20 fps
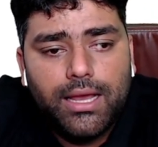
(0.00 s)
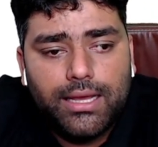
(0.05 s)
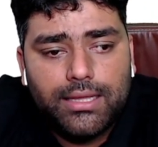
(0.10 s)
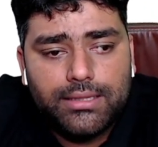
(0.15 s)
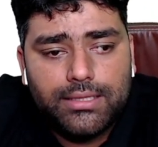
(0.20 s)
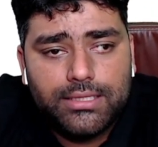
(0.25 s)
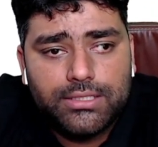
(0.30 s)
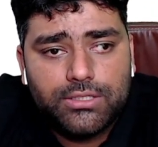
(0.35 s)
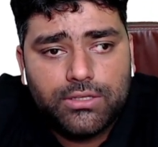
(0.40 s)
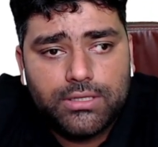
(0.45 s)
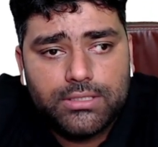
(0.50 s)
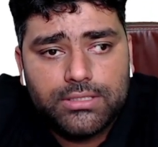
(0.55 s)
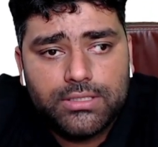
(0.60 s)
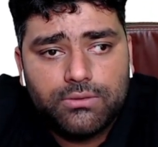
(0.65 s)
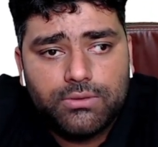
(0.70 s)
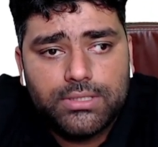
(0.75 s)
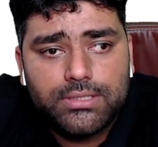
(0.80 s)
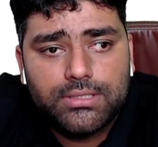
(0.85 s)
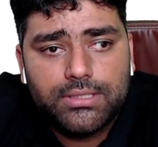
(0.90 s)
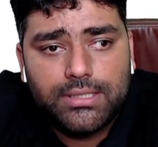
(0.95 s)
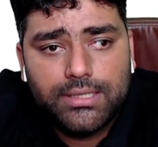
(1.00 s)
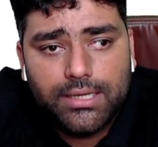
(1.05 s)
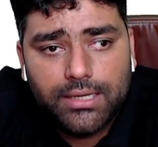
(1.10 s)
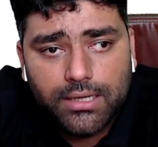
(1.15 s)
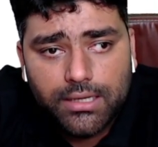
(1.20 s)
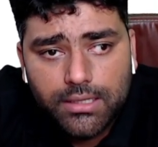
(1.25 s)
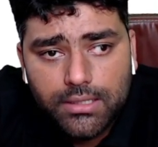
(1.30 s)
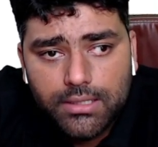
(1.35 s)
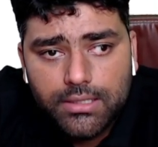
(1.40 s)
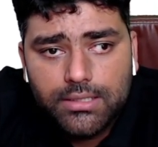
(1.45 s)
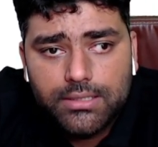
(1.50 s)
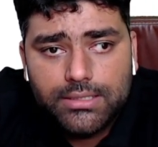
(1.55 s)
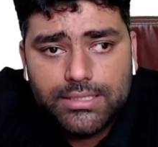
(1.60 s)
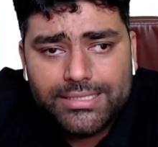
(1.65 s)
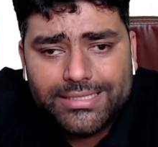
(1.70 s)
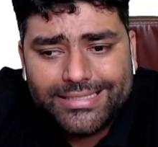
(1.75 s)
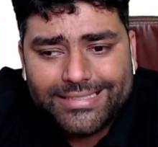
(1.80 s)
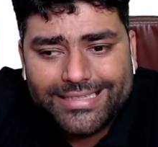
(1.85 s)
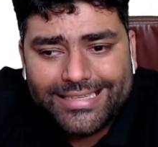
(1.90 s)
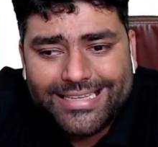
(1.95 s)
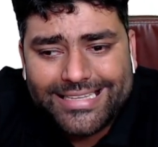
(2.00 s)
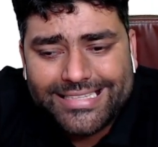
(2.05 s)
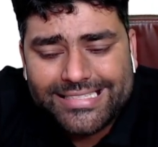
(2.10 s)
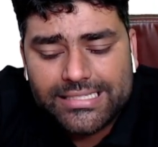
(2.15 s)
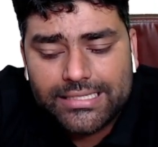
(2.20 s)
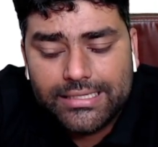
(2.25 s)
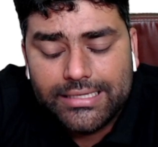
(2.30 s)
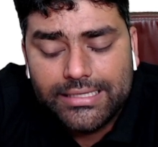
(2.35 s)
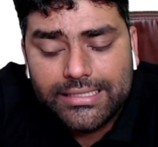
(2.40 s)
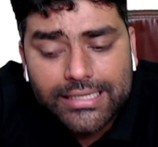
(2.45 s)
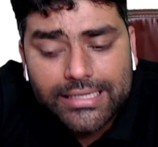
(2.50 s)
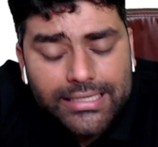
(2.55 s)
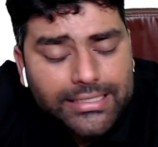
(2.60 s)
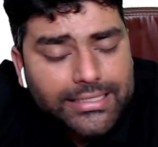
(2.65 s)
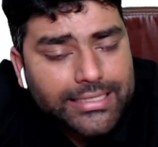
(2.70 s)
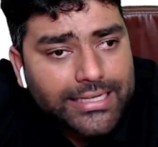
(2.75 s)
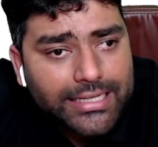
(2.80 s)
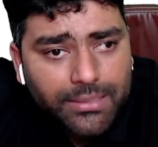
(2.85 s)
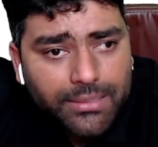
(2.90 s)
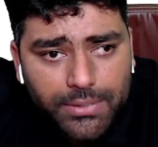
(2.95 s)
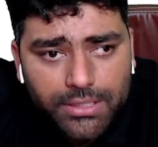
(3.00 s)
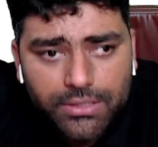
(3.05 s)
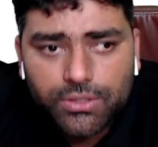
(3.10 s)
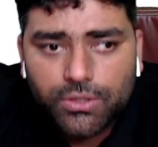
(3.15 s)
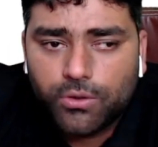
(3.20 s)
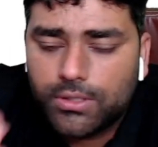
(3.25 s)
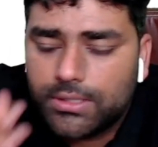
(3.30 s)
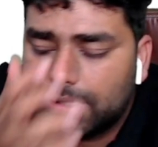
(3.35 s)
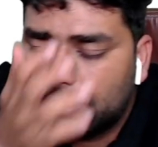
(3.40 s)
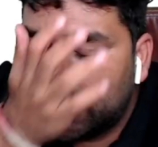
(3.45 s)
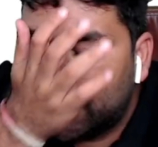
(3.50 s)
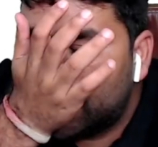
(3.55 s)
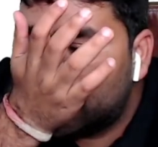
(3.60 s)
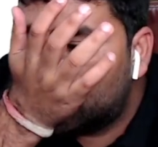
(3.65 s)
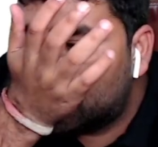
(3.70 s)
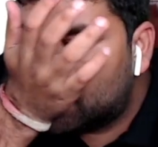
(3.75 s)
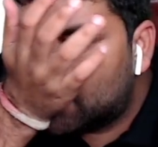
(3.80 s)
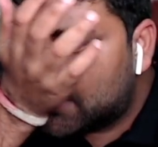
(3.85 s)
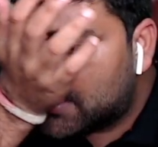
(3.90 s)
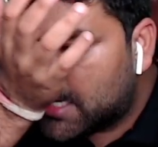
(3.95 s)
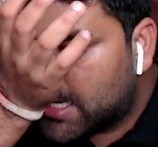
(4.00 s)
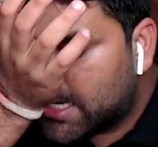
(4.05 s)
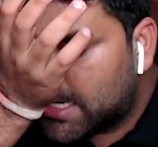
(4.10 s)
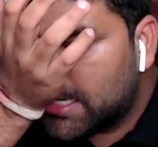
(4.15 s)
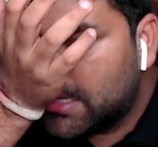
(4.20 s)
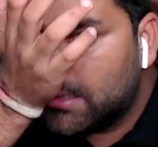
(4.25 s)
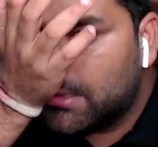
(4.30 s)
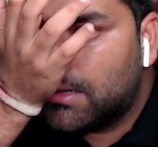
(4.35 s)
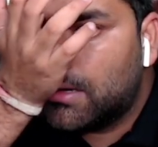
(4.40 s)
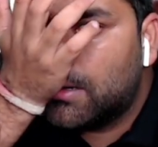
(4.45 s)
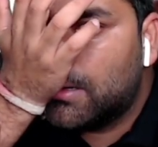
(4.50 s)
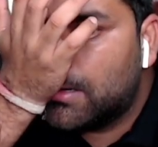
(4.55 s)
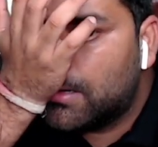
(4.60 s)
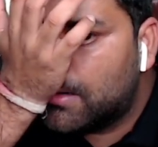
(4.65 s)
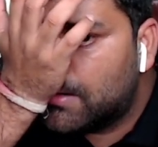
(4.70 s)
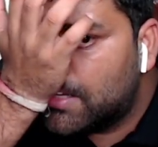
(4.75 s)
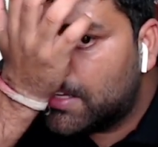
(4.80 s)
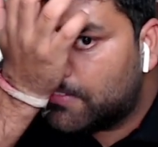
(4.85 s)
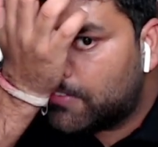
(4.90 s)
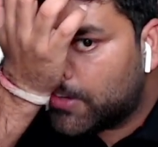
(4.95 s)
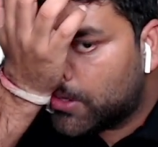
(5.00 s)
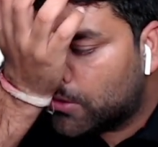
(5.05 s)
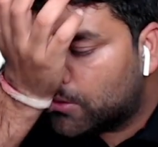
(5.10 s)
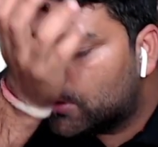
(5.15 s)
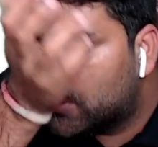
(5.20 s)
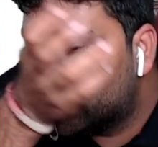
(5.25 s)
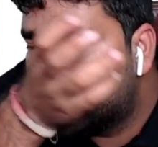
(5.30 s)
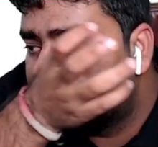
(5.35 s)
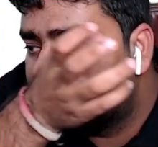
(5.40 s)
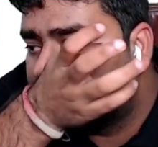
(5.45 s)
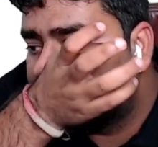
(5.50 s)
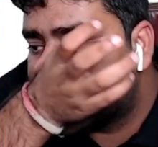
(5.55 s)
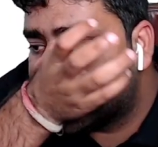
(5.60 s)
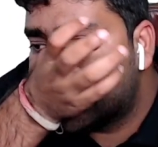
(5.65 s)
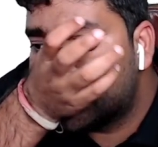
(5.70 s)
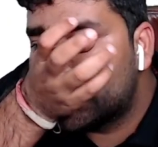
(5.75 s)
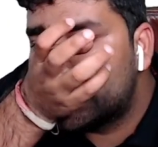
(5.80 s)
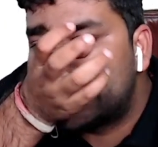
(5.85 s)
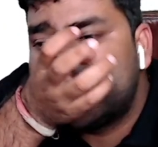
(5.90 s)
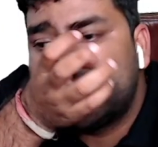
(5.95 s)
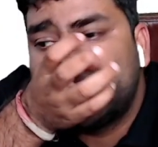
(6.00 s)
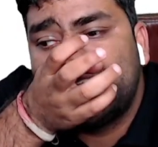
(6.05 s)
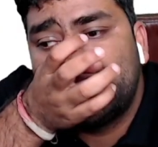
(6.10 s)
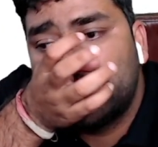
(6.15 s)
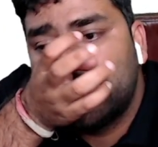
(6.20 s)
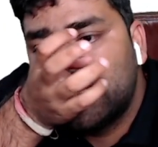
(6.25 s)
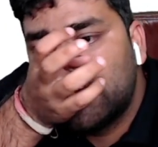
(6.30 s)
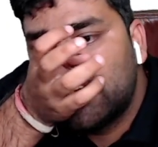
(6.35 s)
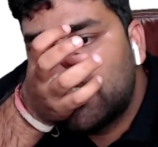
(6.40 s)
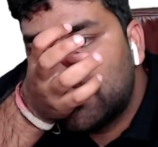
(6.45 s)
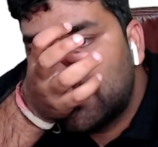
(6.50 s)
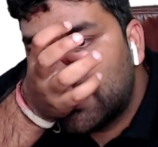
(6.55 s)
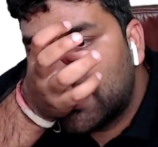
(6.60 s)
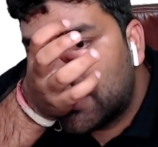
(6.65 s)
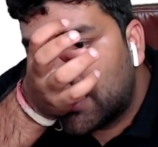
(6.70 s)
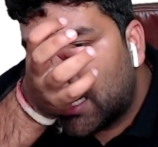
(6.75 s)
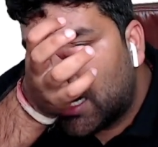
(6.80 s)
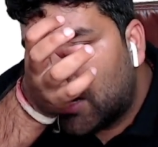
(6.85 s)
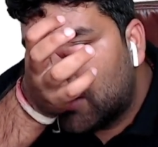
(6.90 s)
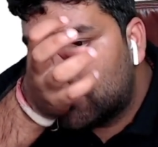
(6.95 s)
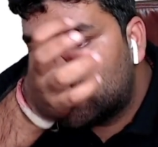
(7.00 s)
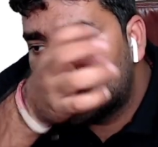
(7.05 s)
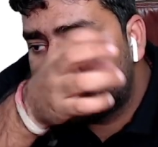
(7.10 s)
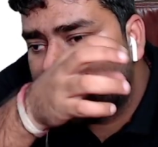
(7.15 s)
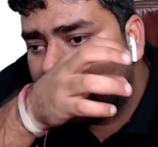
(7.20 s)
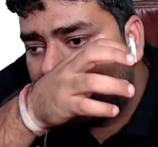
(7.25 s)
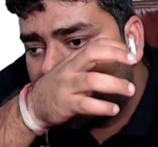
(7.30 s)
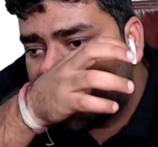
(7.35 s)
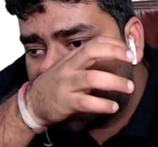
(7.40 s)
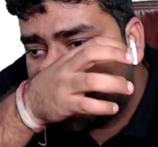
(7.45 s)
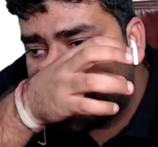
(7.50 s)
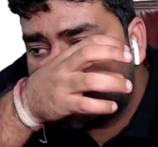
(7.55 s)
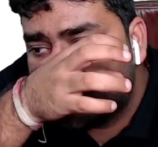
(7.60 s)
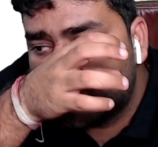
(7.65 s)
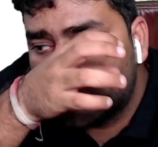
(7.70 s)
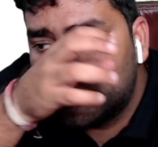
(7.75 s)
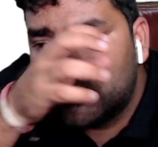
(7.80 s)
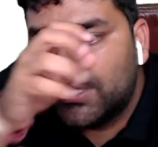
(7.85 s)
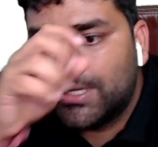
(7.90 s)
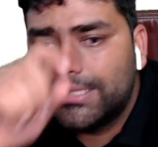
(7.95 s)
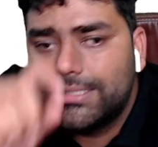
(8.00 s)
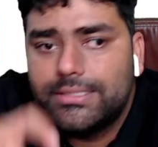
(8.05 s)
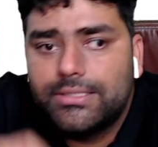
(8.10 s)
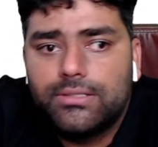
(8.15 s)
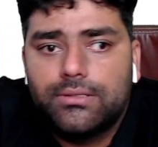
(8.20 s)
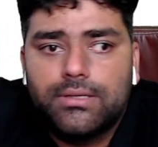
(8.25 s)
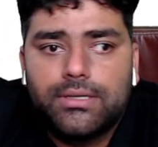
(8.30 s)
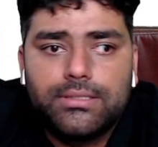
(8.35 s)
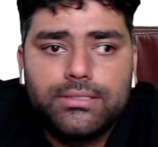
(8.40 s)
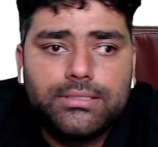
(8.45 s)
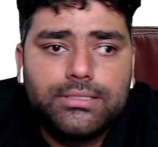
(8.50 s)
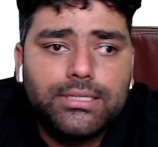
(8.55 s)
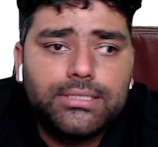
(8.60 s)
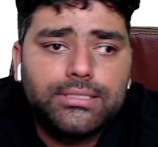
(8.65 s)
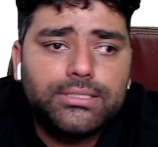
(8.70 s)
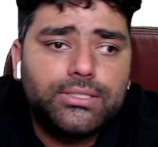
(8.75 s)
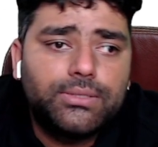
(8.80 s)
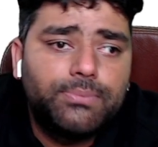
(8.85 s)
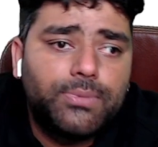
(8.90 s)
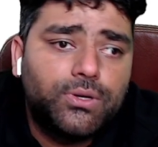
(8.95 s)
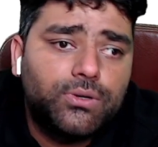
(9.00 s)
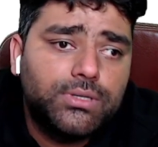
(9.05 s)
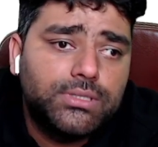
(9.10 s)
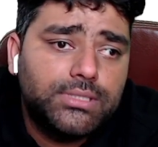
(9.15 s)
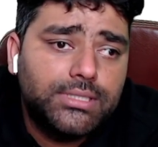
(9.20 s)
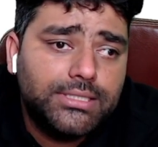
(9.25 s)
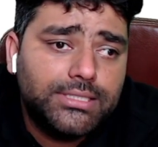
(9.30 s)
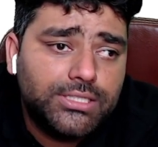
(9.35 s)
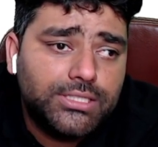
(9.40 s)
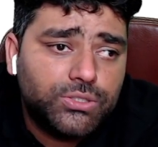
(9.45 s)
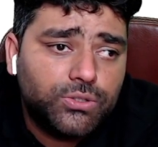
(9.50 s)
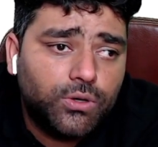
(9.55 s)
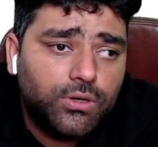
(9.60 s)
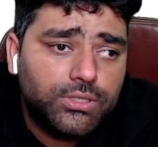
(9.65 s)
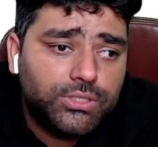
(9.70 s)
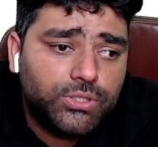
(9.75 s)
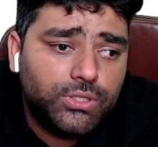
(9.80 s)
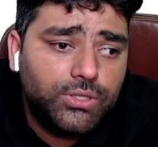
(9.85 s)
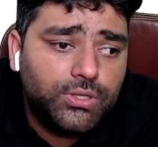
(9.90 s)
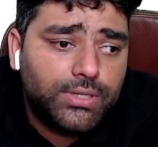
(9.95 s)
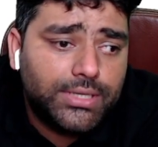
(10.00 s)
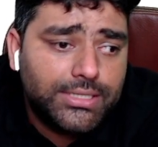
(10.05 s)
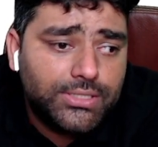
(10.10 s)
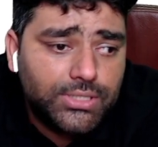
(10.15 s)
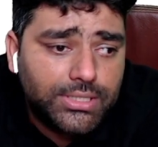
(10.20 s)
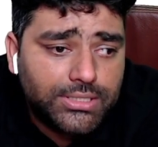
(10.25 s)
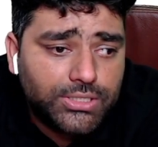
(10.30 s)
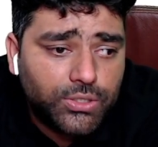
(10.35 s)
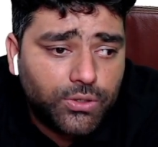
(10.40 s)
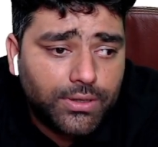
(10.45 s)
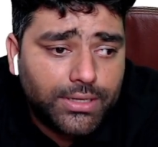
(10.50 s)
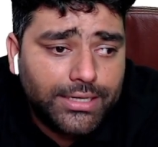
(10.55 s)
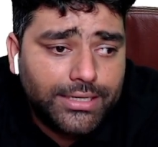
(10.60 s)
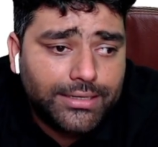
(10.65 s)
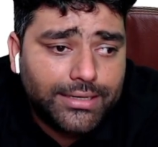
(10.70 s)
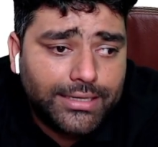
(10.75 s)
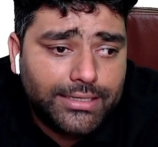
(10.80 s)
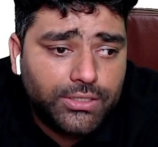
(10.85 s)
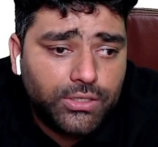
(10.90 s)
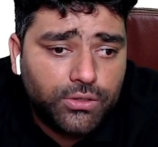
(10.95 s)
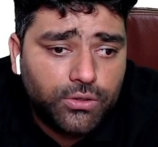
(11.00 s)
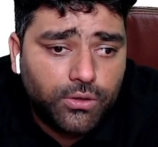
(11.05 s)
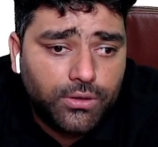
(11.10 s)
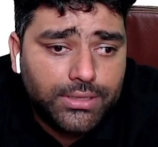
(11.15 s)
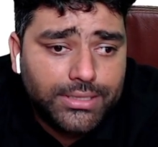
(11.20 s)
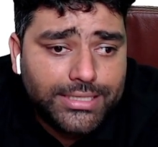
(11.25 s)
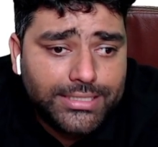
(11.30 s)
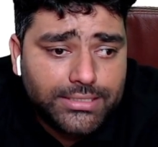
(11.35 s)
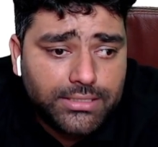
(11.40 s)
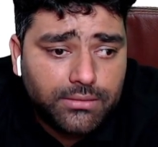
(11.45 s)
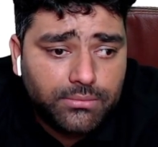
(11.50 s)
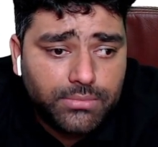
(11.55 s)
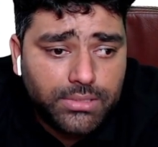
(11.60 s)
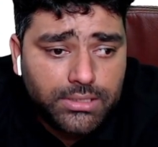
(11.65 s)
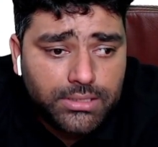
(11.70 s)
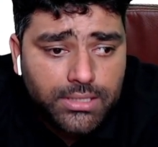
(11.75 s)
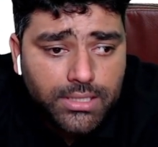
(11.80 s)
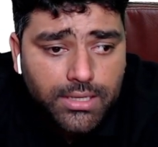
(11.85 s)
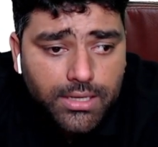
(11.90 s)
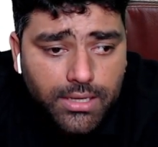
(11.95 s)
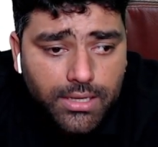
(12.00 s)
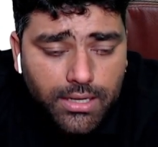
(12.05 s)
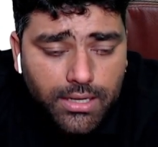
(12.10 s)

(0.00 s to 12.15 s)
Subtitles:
And this question was, yeah, this is little tricky, but not that tricky. If you do not understand like how to solve that, so you can just, because this is on, so you can just quickly write down all these numbers.